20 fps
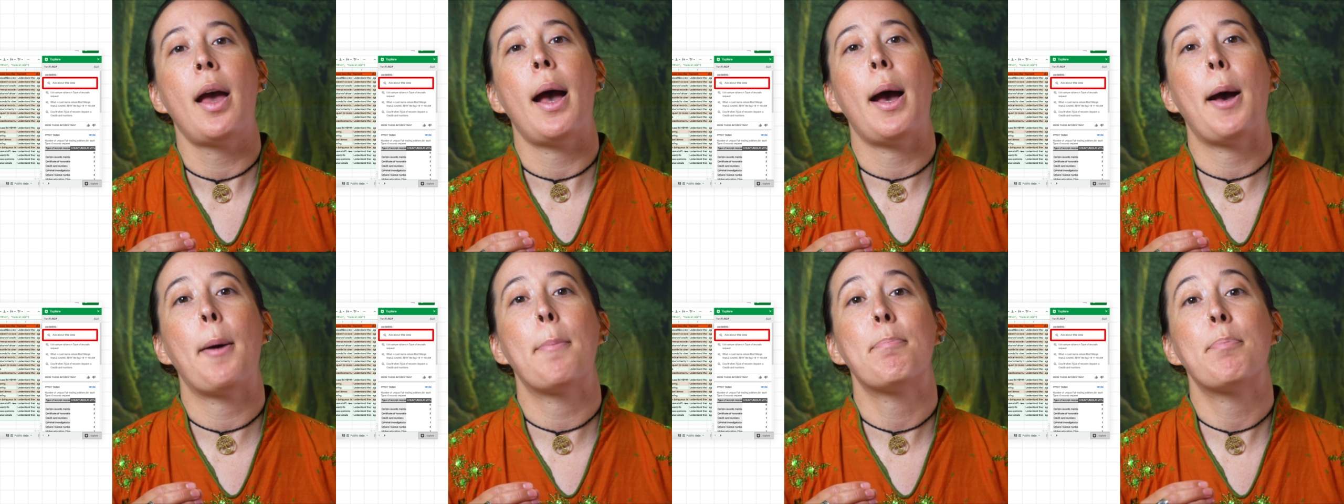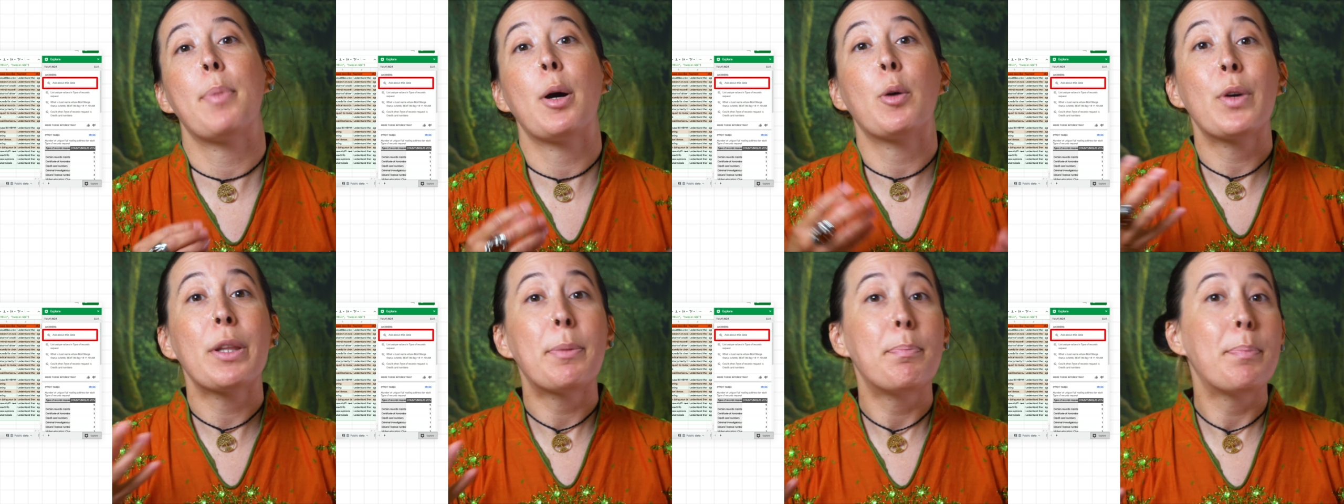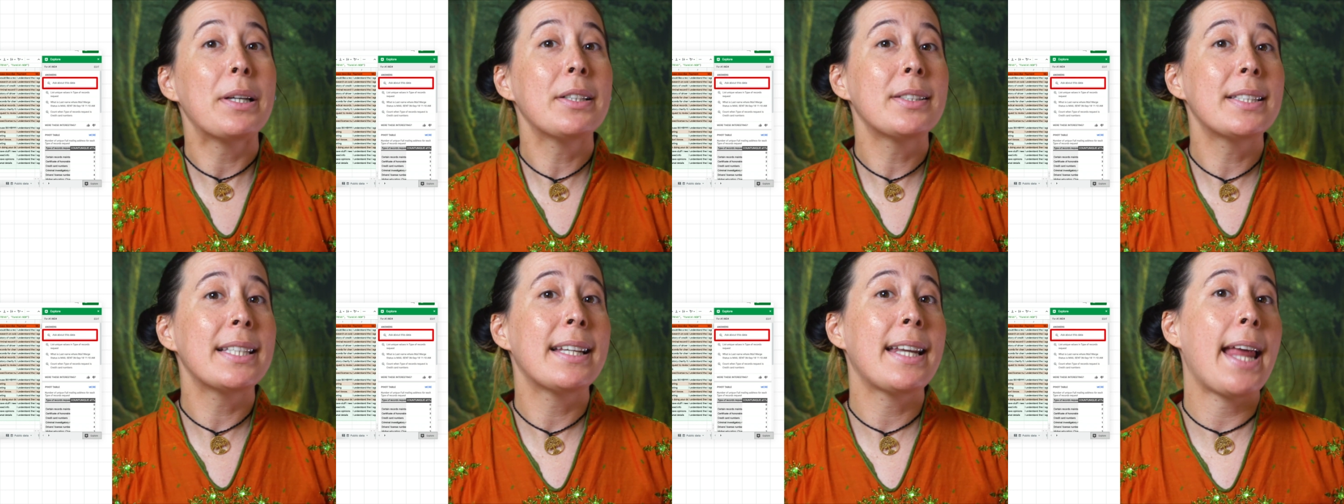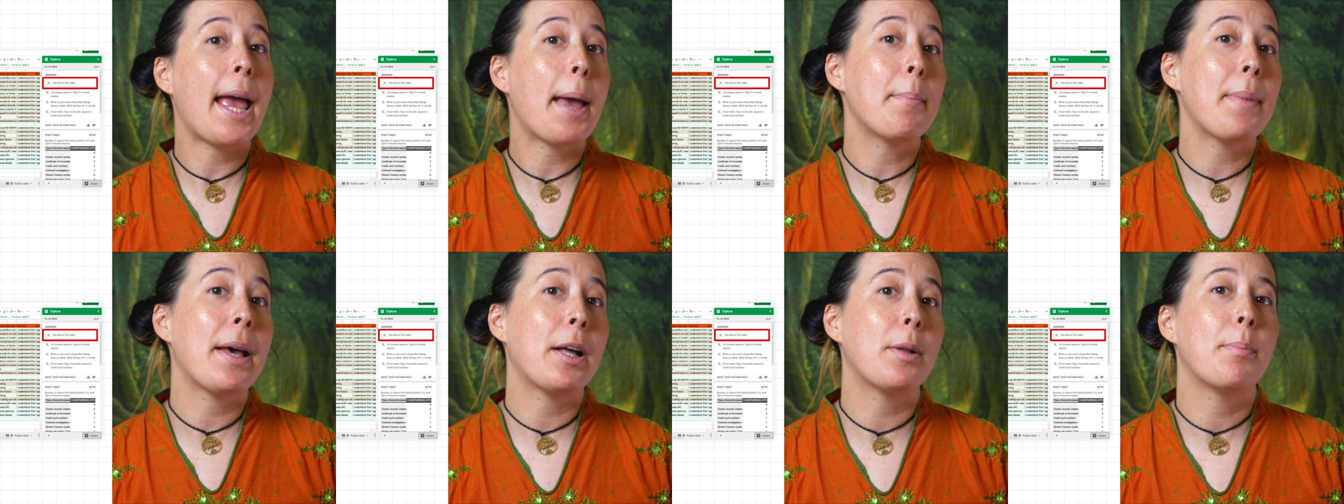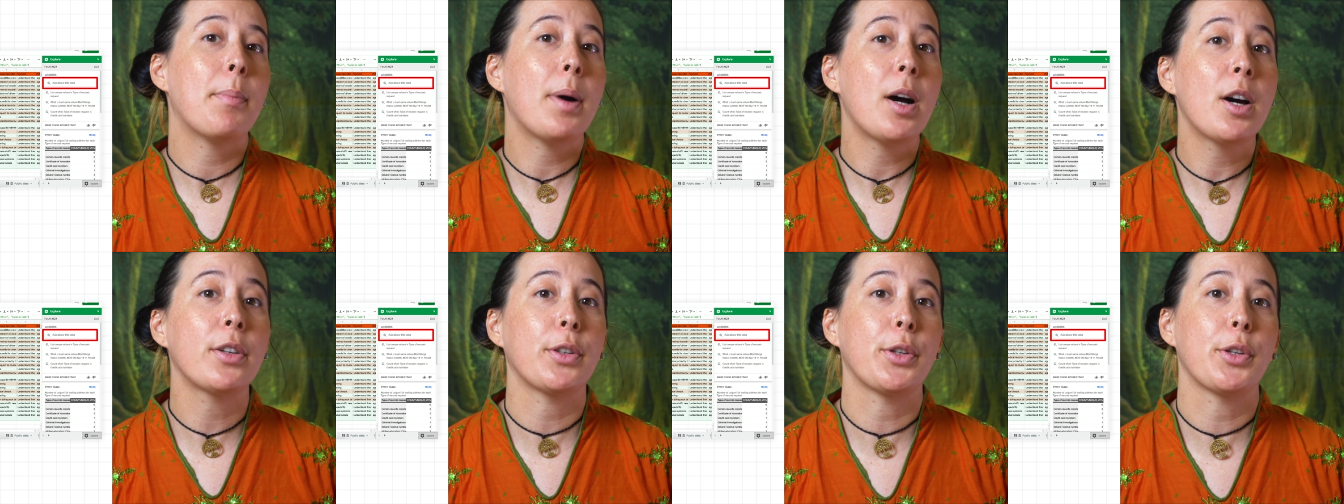um, but with built-in ML
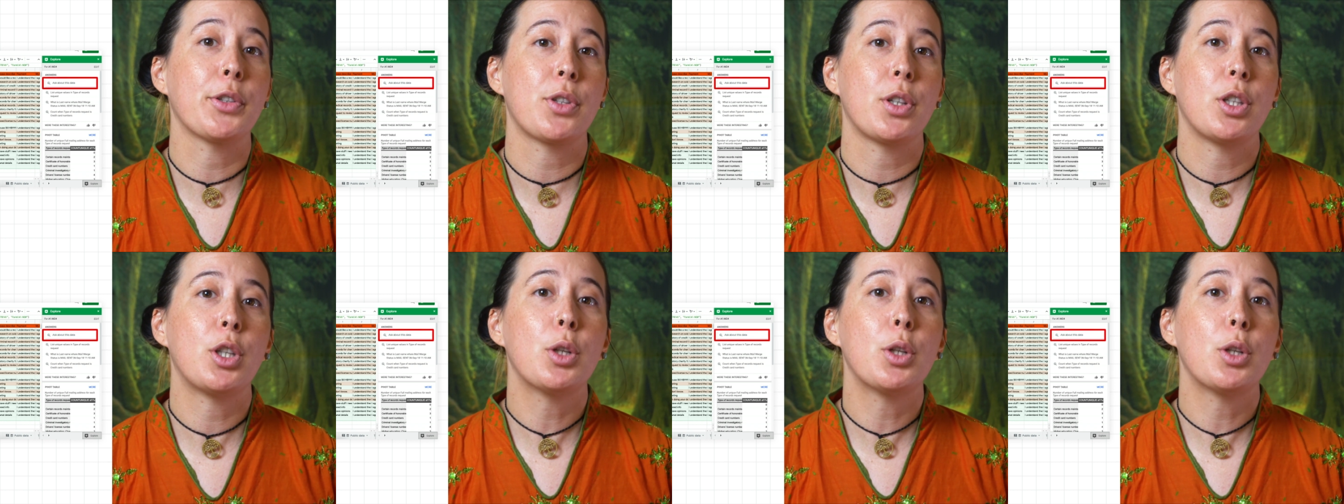models,